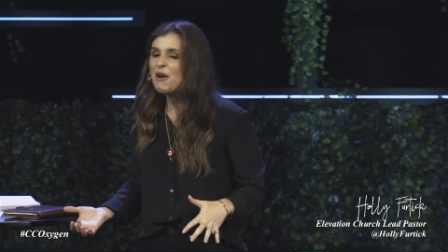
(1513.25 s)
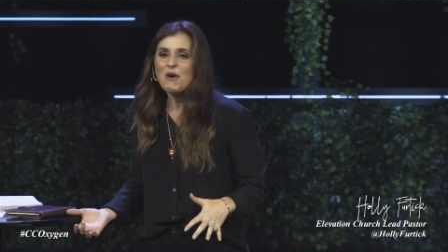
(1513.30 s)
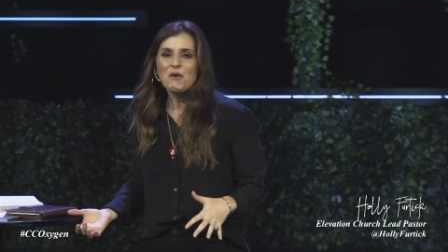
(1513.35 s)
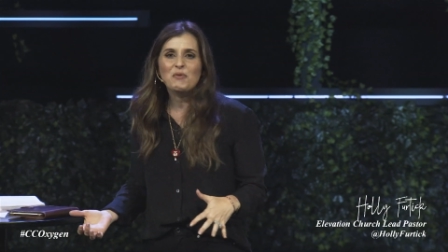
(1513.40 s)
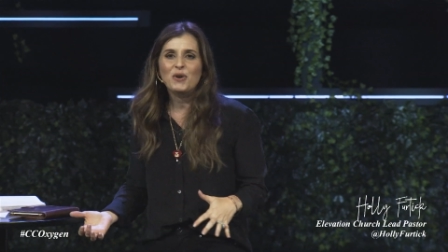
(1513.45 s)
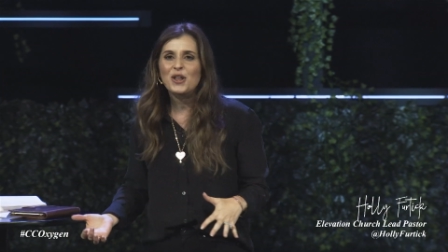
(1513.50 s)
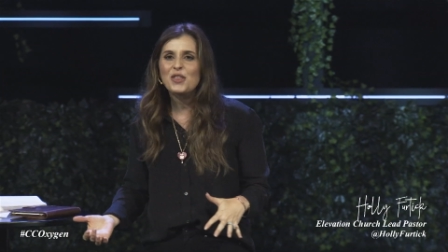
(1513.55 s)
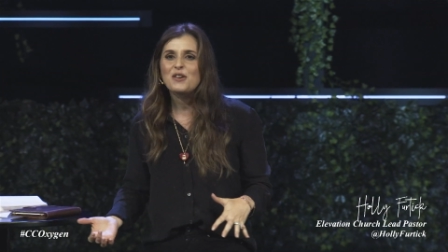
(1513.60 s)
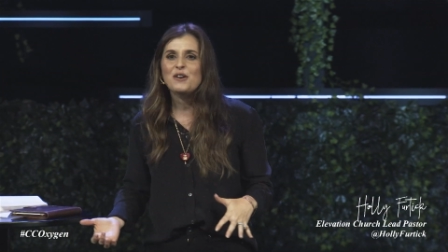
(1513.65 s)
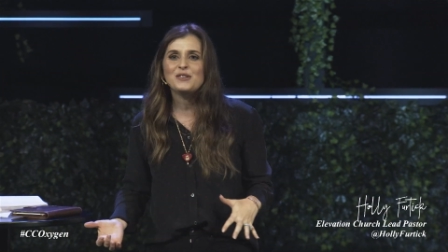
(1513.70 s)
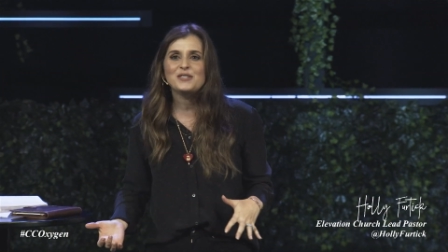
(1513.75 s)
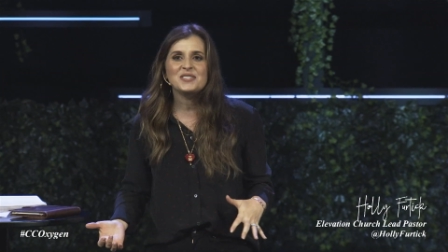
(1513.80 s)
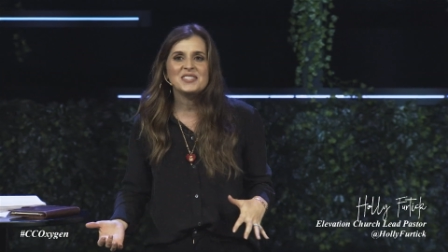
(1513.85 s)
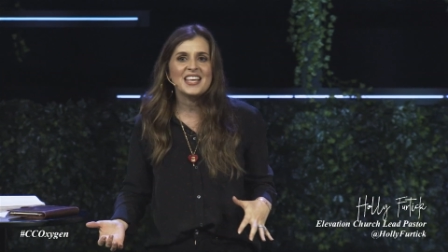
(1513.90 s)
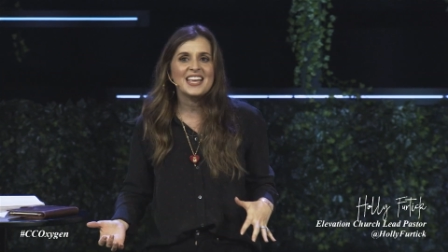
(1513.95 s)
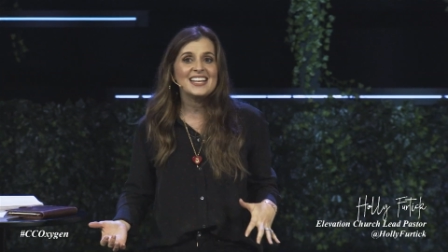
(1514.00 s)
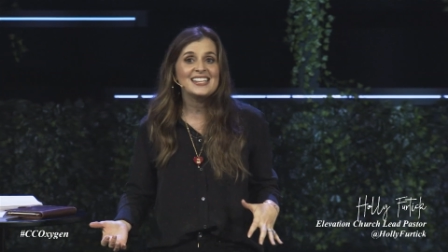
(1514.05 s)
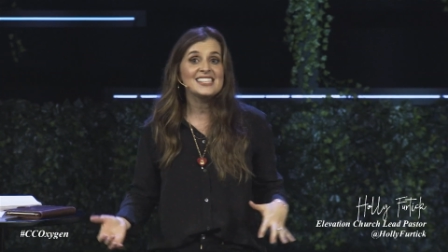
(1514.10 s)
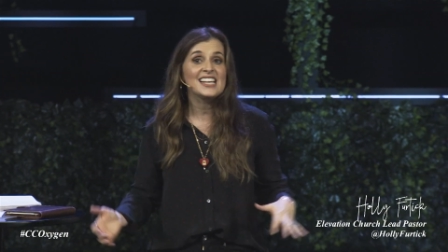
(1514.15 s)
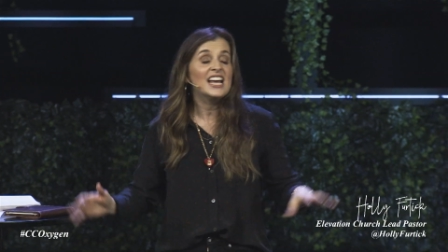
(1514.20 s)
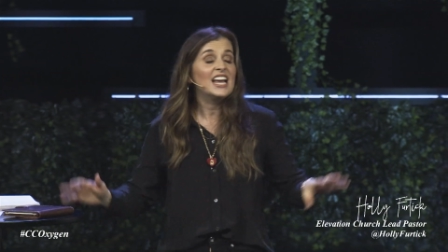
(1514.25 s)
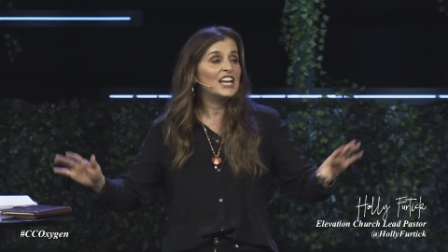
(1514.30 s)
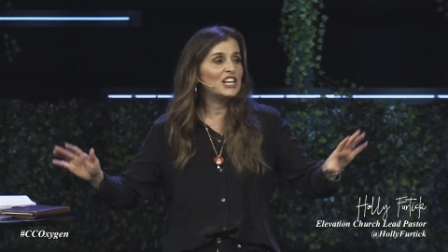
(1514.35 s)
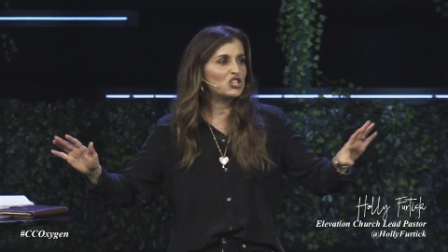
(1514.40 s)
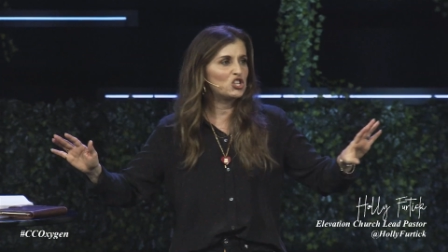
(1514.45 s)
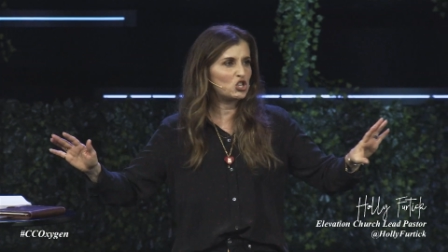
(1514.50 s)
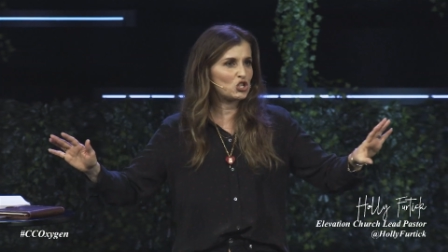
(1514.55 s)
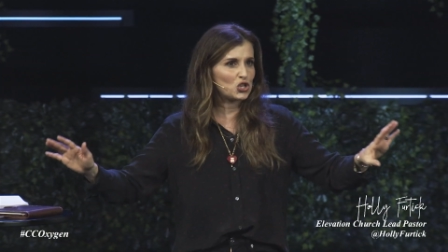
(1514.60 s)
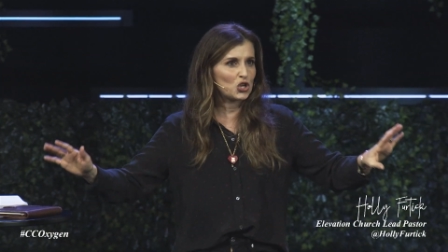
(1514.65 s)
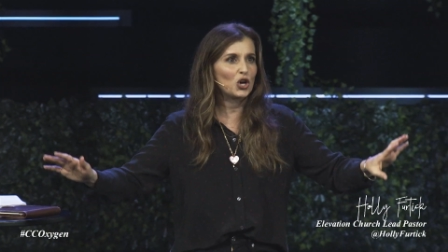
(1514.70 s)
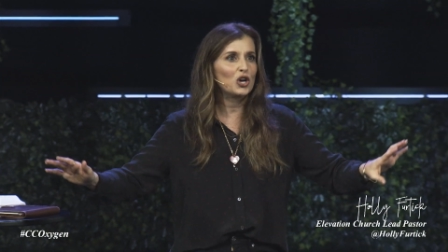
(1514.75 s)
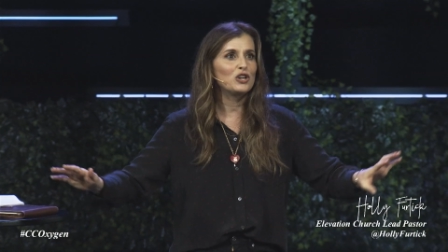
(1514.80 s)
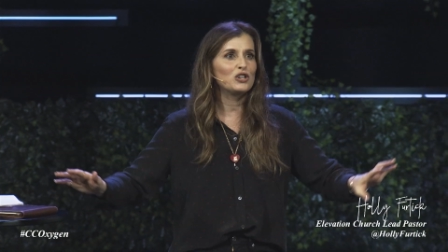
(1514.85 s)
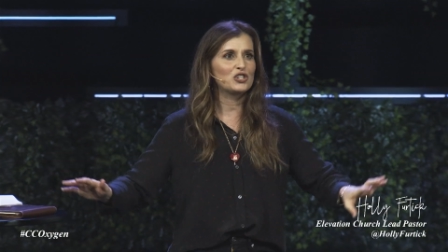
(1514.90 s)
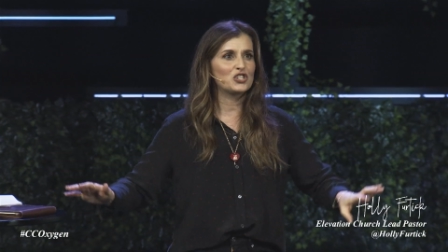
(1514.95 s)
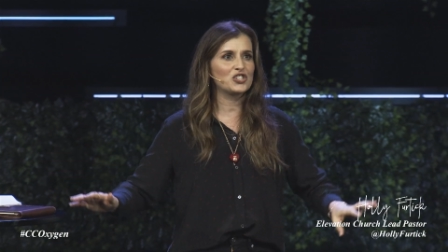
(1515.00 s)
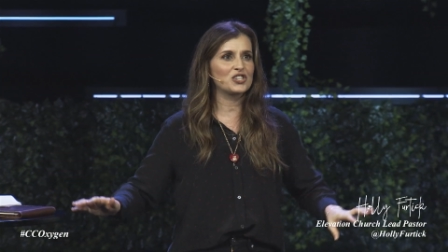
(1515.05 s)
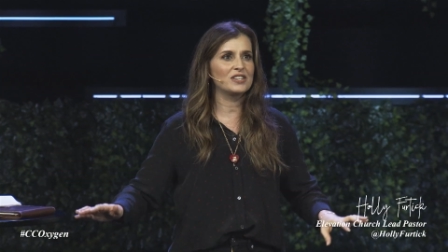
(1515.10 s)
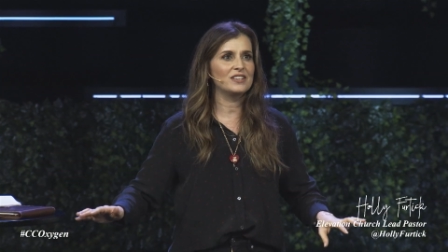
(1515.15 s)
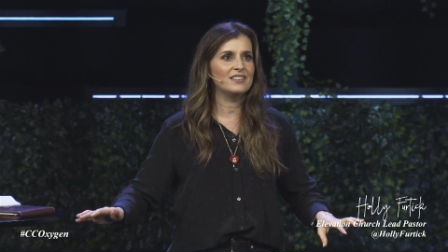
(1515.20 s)
One of those things is
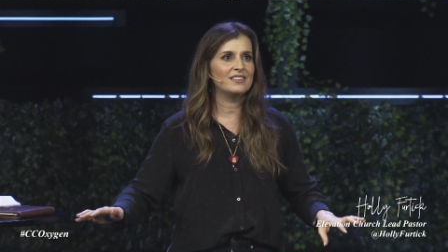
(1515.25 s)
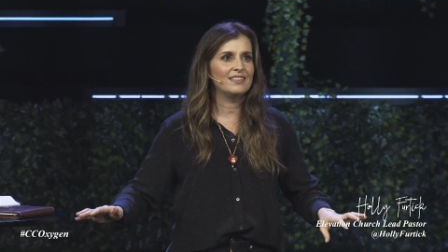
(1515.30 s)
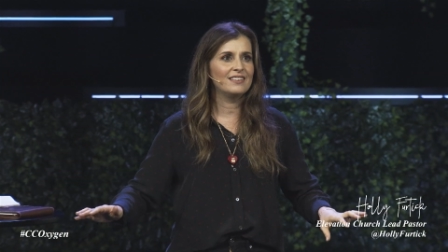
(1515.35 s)
church.